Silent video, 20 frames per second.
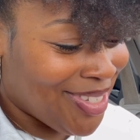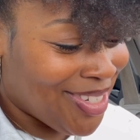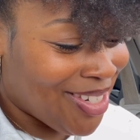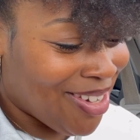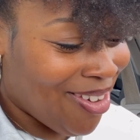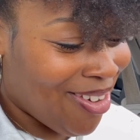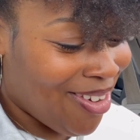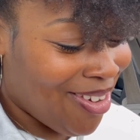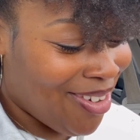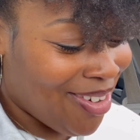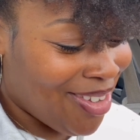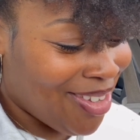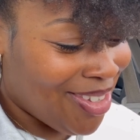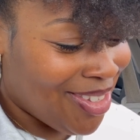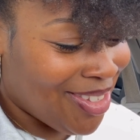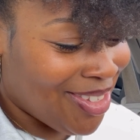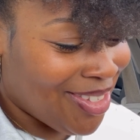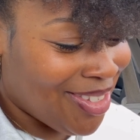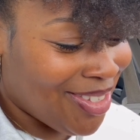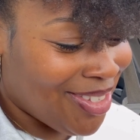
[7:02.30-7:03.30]

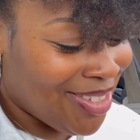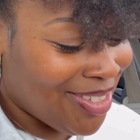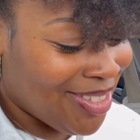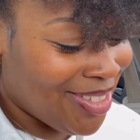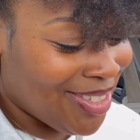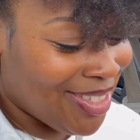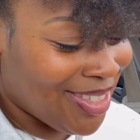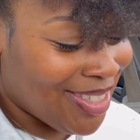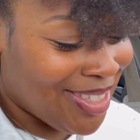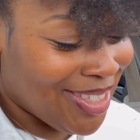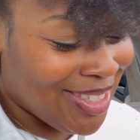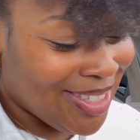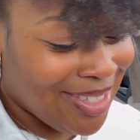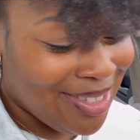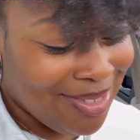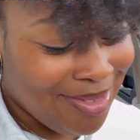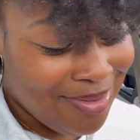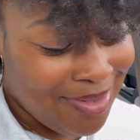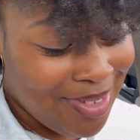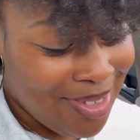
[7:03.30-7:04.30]
Charles,
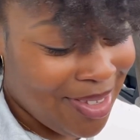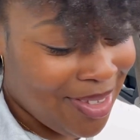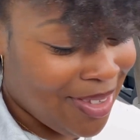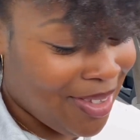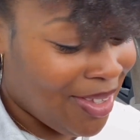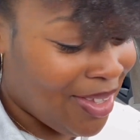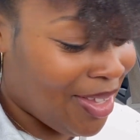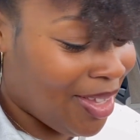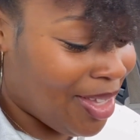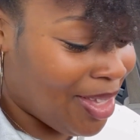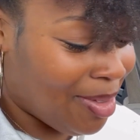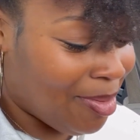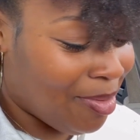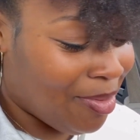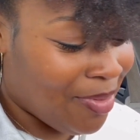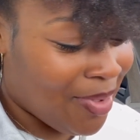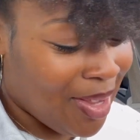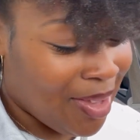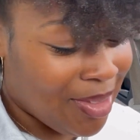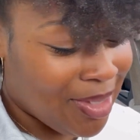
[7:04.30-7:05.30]
uh,
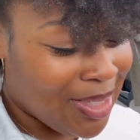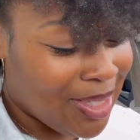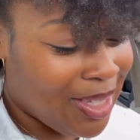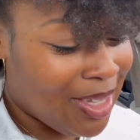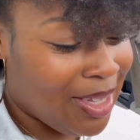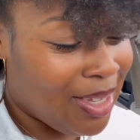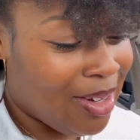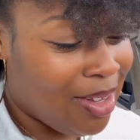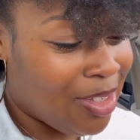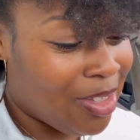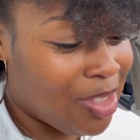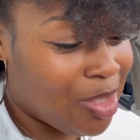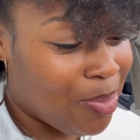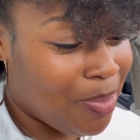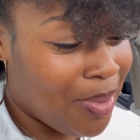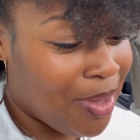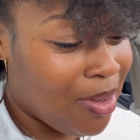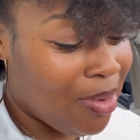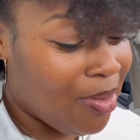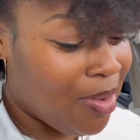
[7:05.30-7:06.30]
Father, Son, Holy
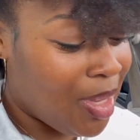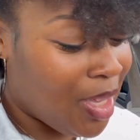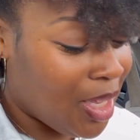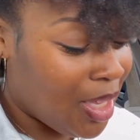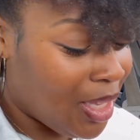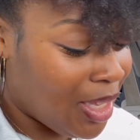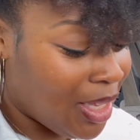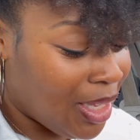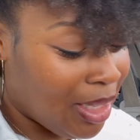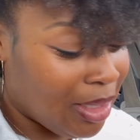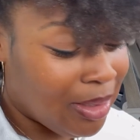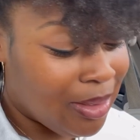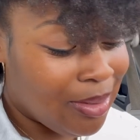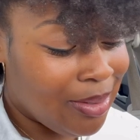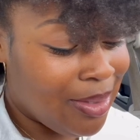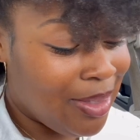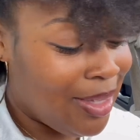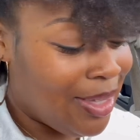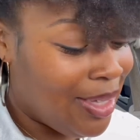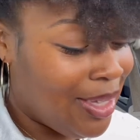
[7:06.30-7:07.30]
Spirit.
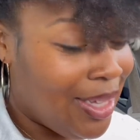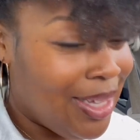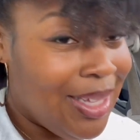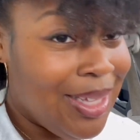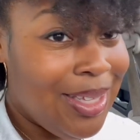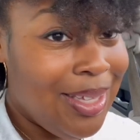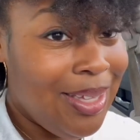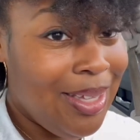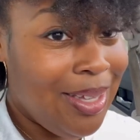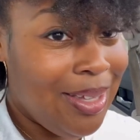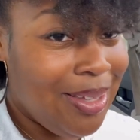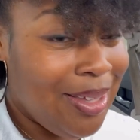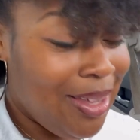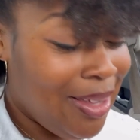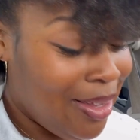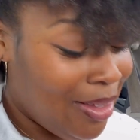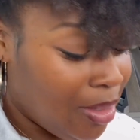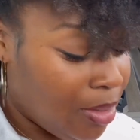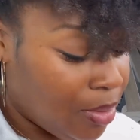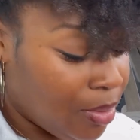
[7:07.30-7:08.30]
Yeah,
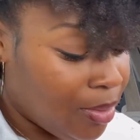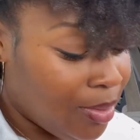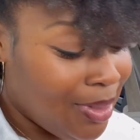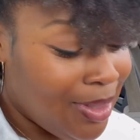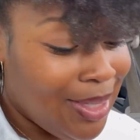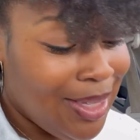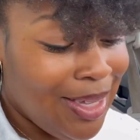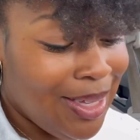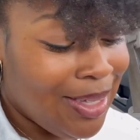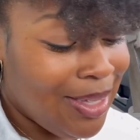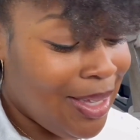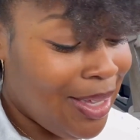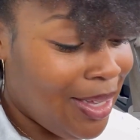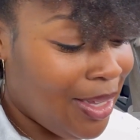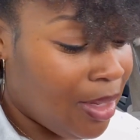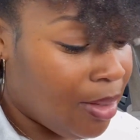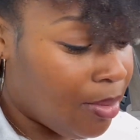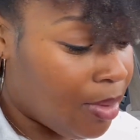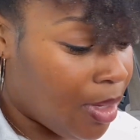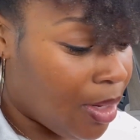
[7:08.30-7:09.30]
yeah, yeah,
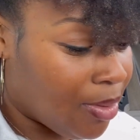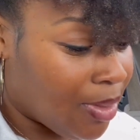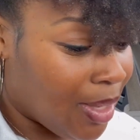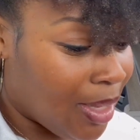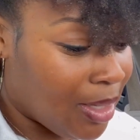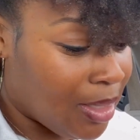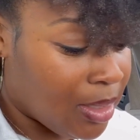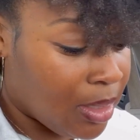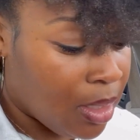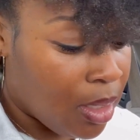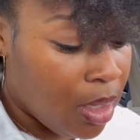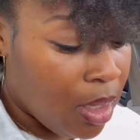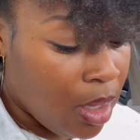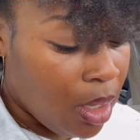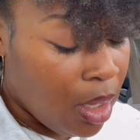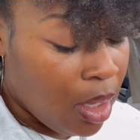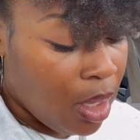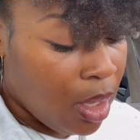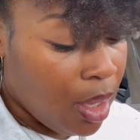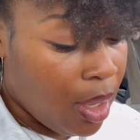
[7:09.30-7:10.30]
yeah. No thanks.
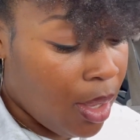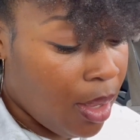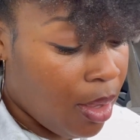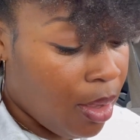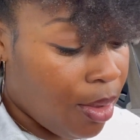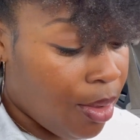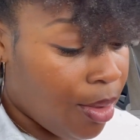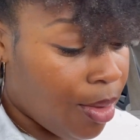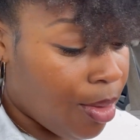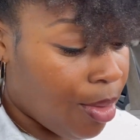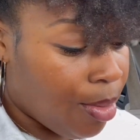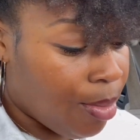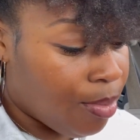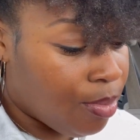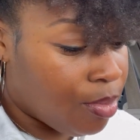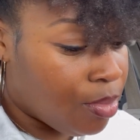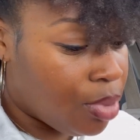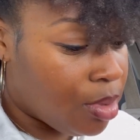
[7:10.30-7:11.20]
Um,